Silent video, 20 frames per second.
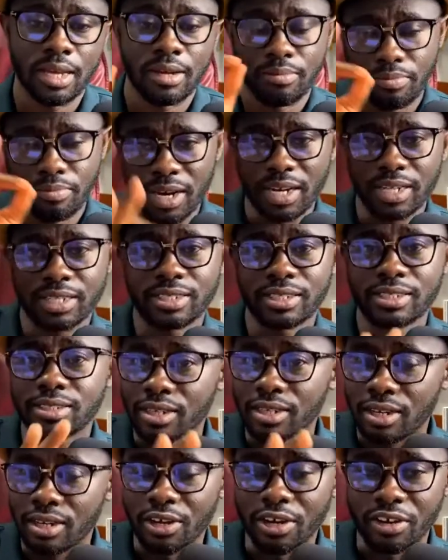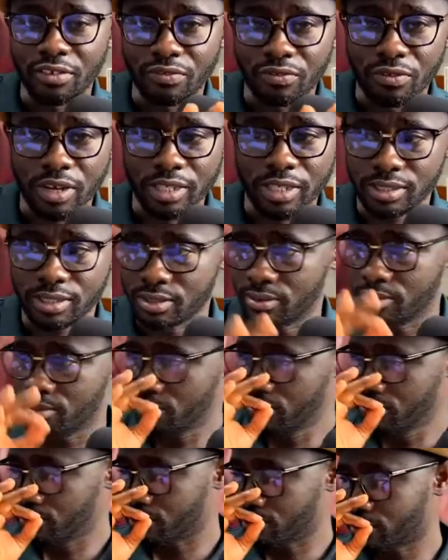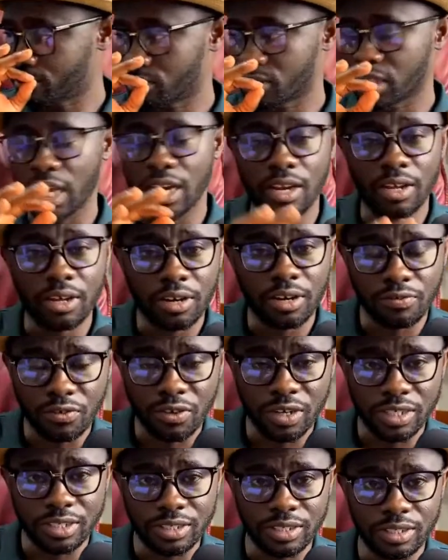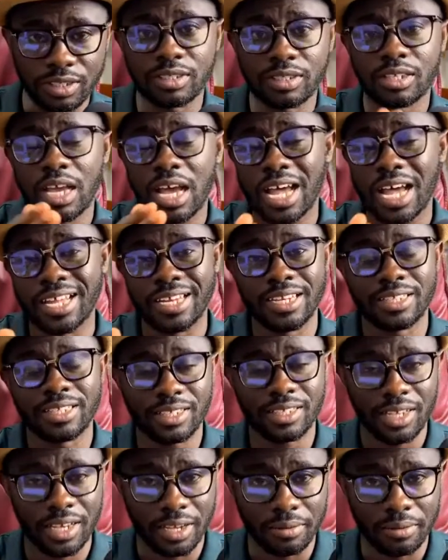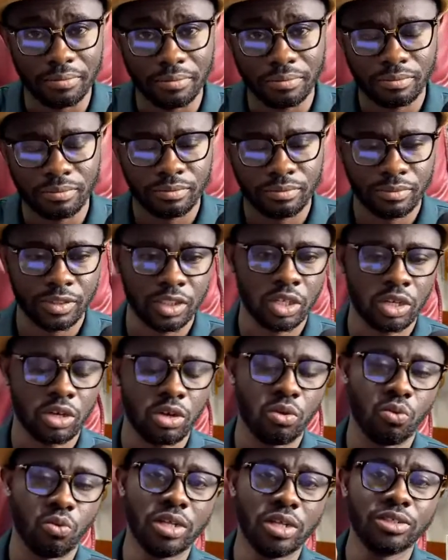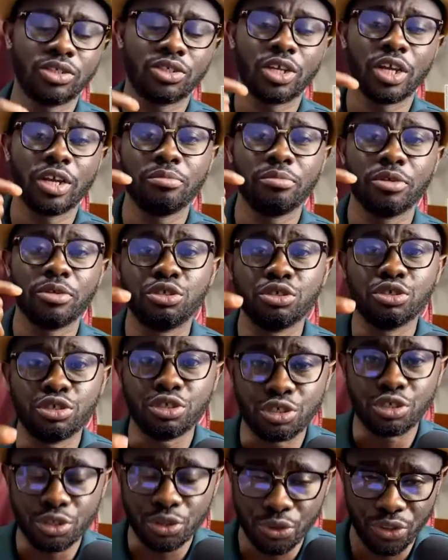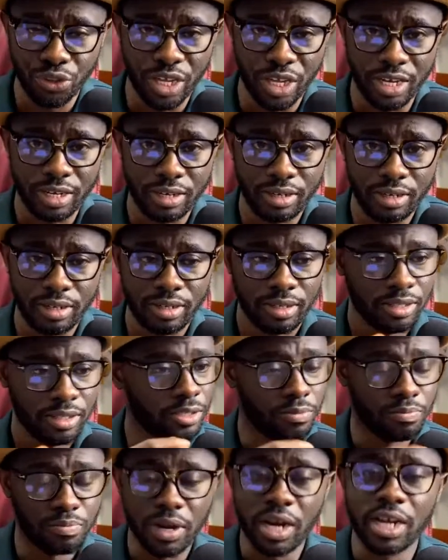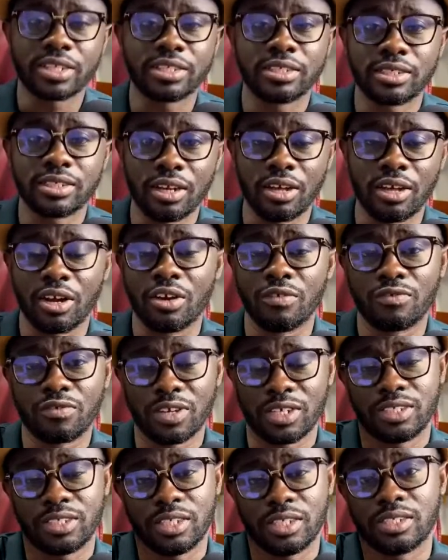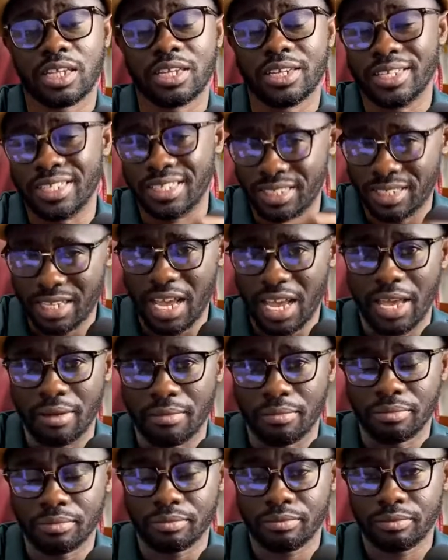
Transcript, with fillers: Practice a lot of questions. A lot of questions under time. Once you're able to do that, you practice a lot of questions under time,